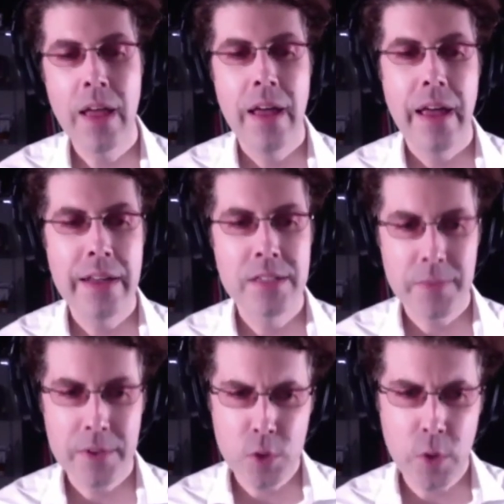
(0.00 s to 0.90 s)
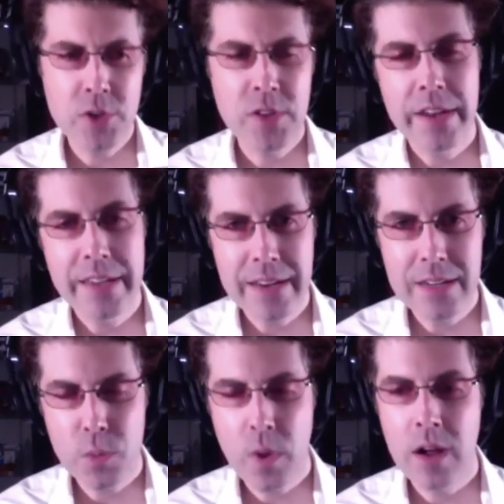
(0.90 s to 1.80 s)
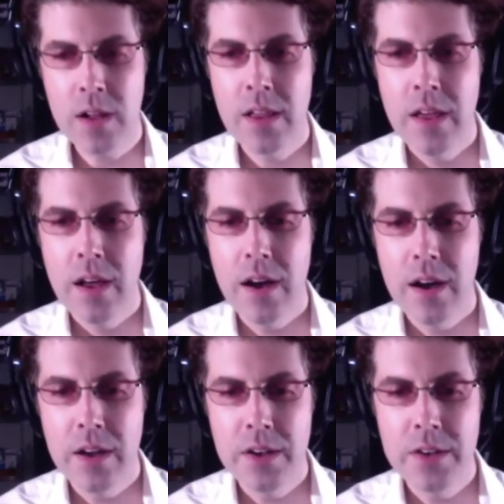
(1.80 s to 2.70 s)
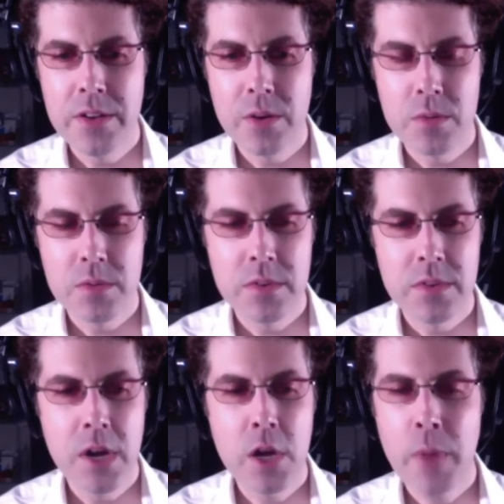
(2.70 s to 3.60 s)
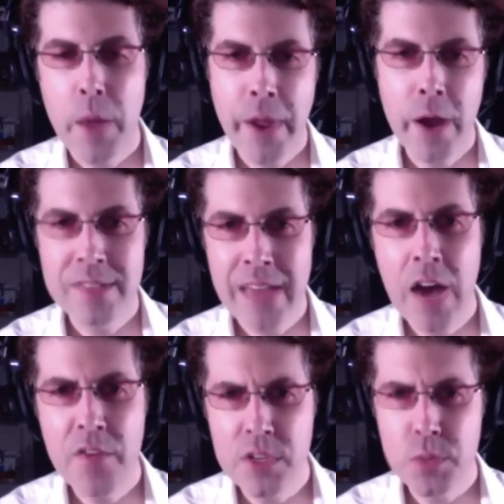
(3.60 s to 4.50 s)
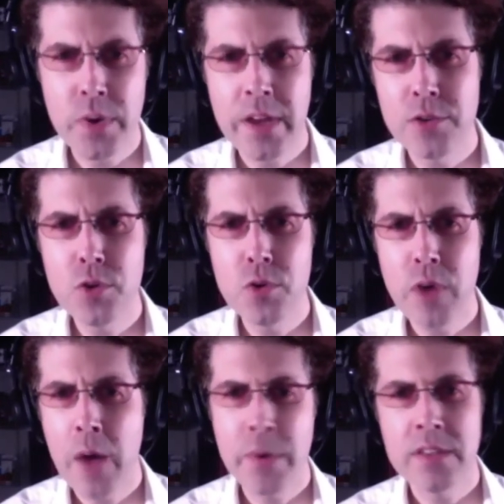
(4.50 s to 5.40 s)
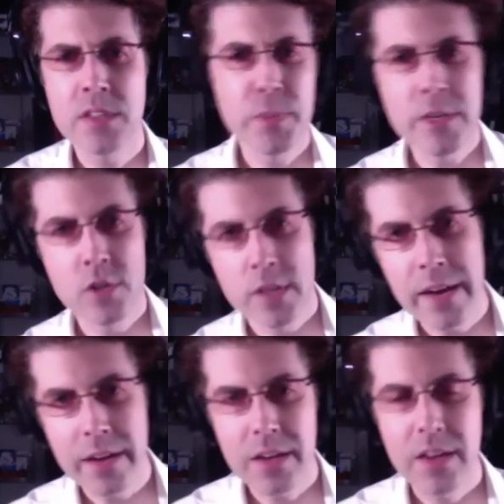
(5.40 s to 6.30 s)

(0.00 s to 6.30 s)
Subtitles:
And sometimes a question that I get is, well, none of my parents have this, but I do. How can this be genetic?